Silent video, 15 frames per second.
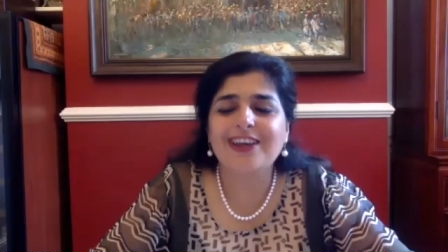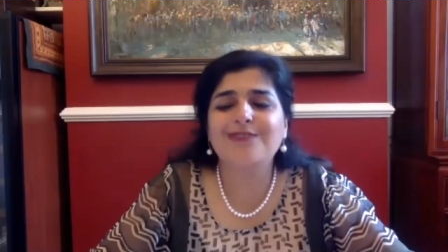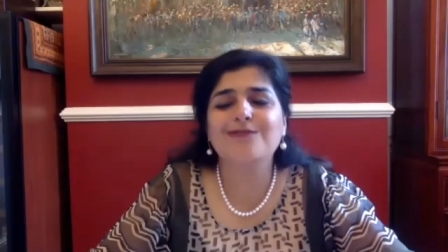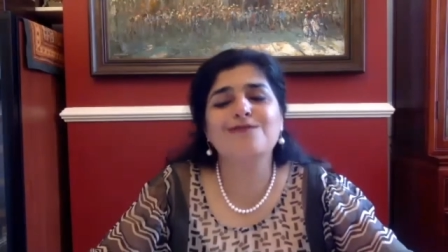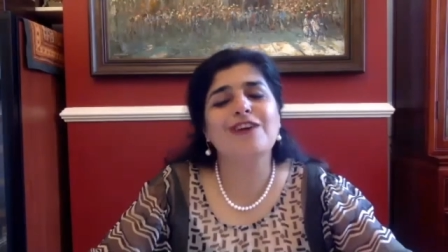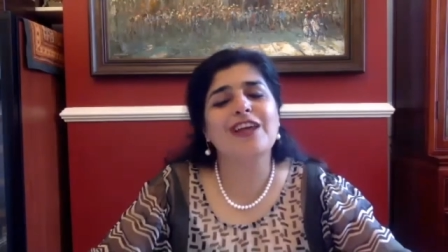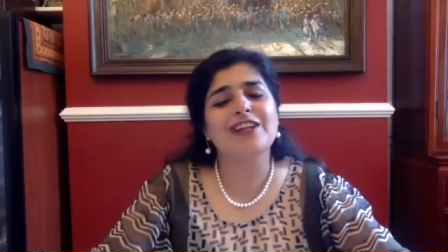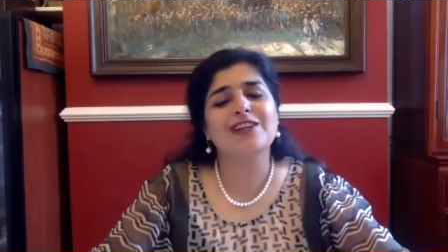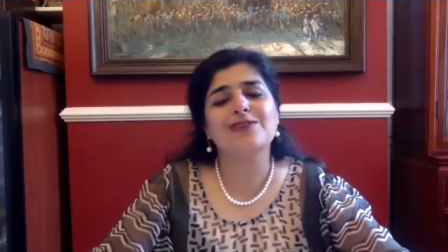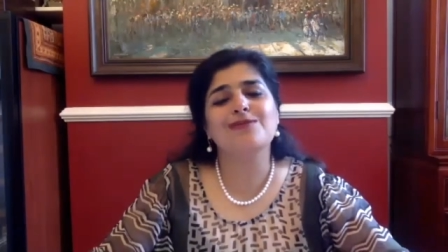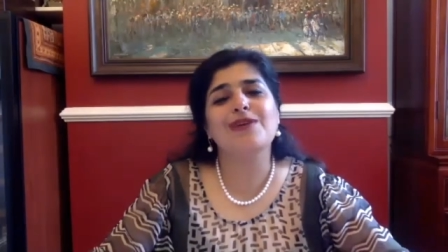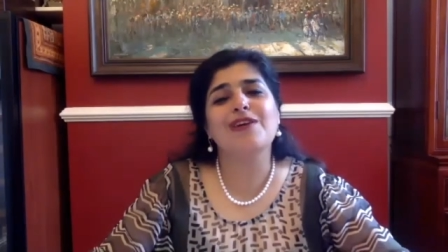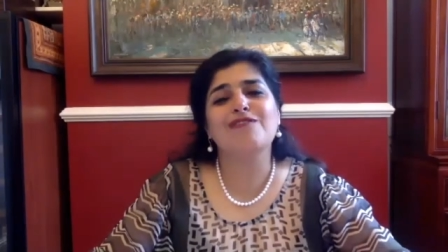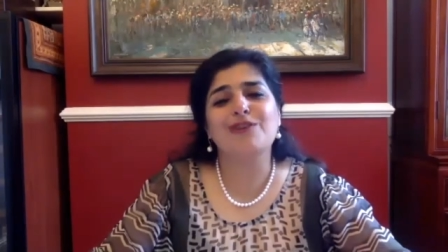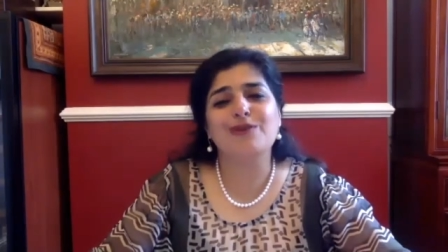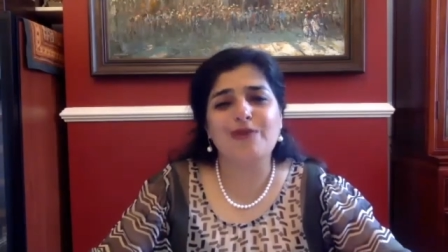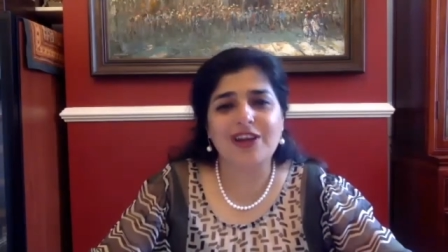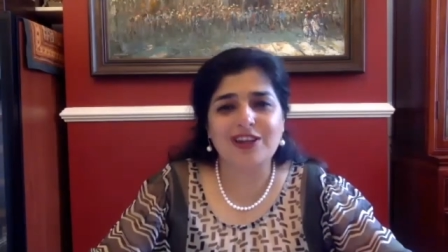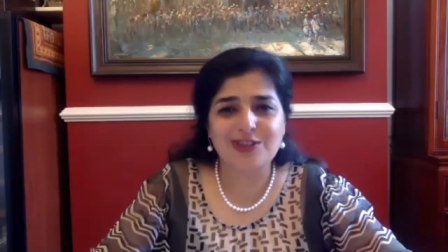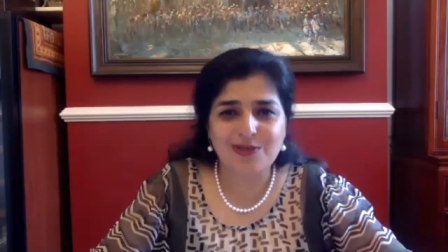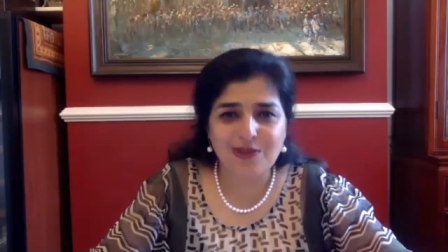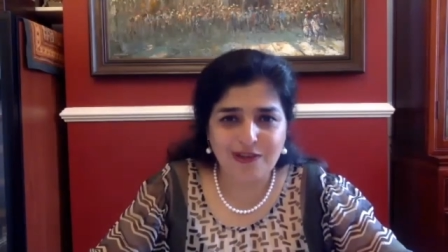and welcome everyone
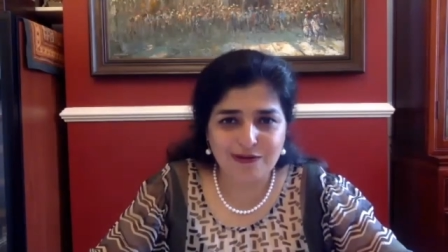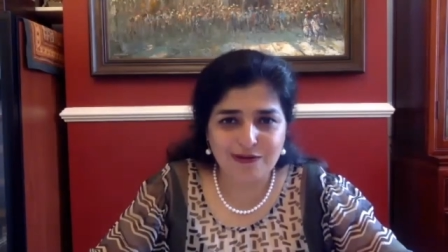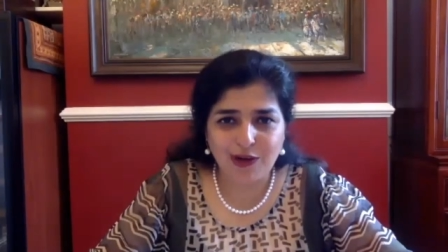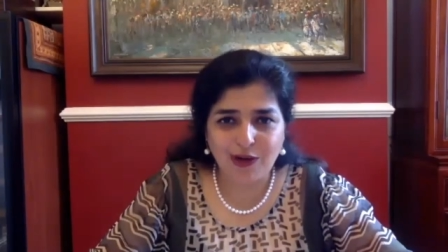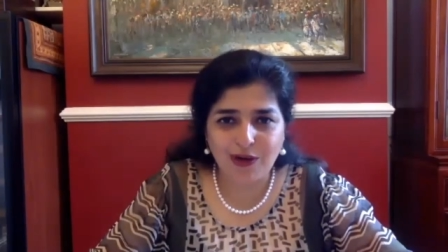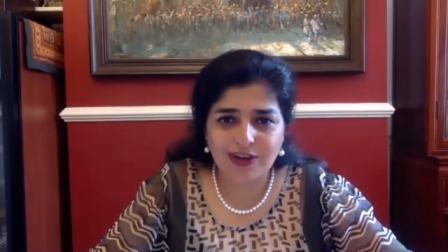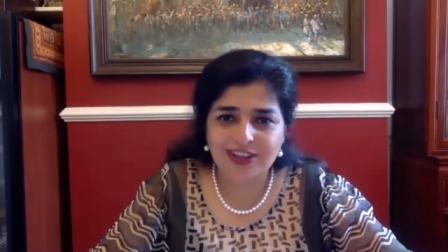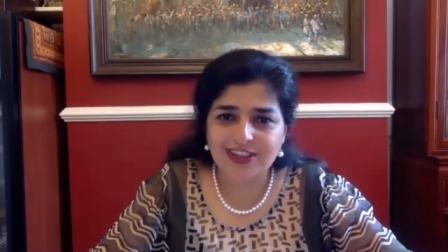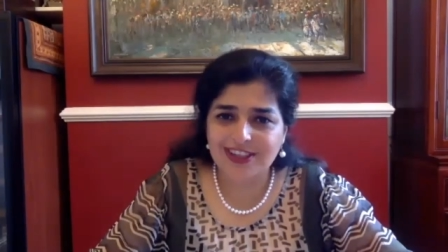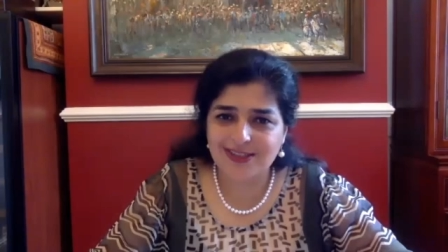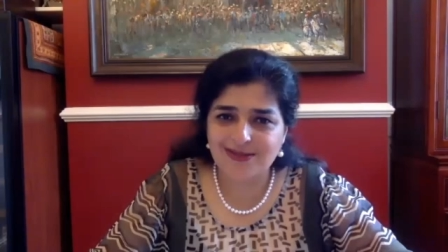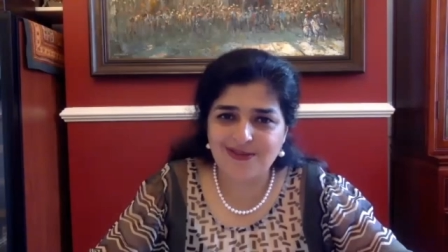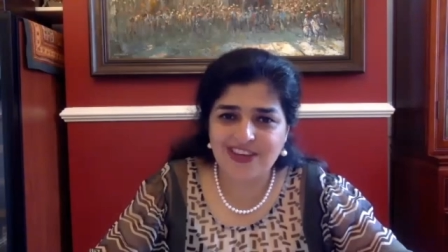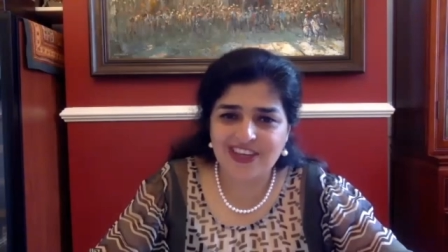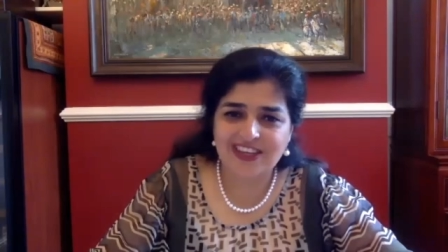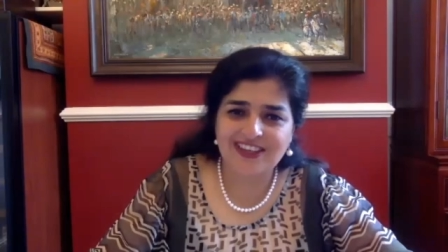to our vlog this week.